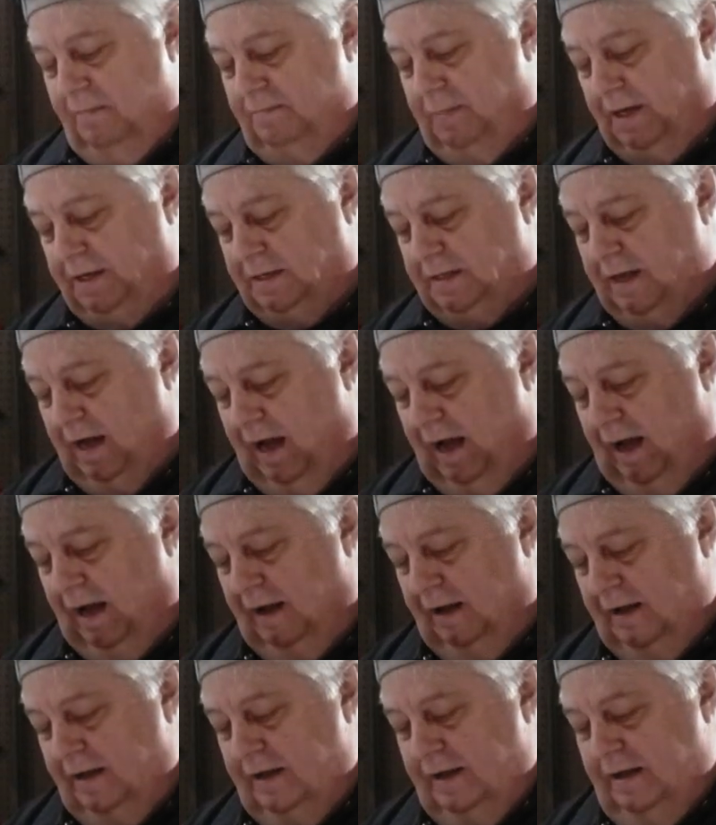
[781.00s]
but
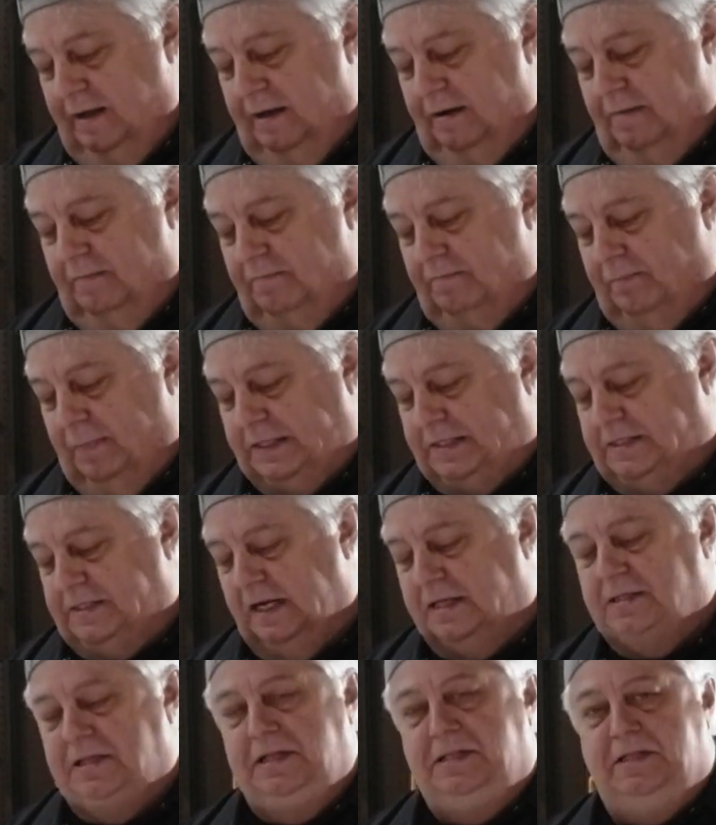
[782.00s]
uh, but
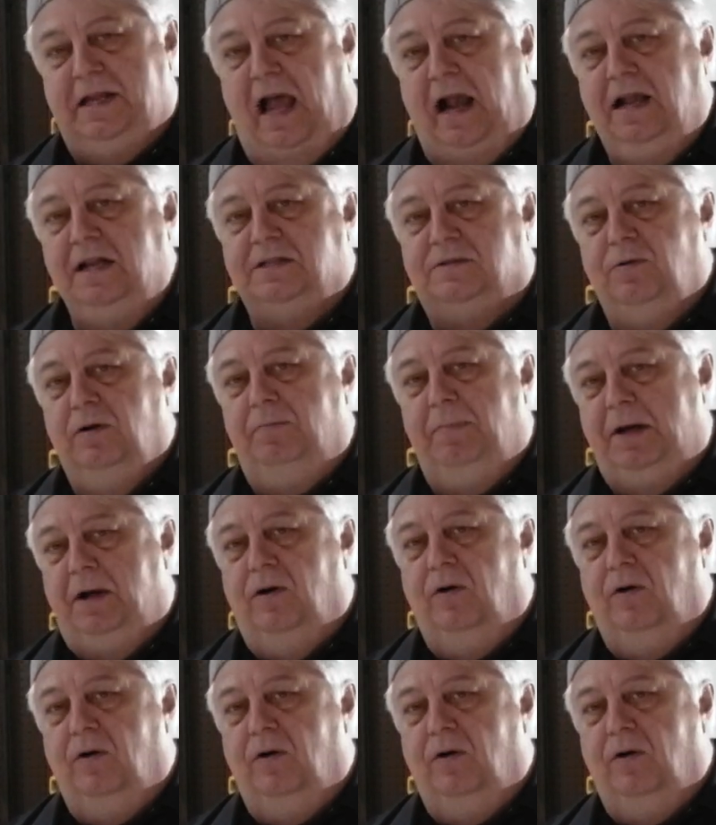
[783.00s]
60 seconds would be